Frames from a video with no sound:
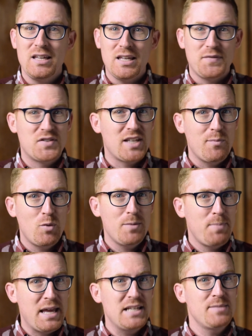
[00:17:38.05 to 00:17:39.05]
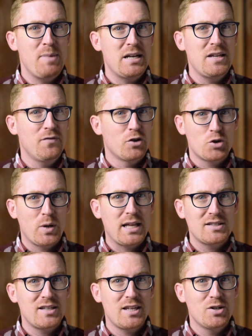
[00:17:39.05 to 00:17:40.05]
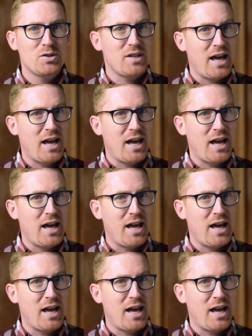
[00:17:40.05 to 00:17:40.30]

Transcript: If someone pays money for translators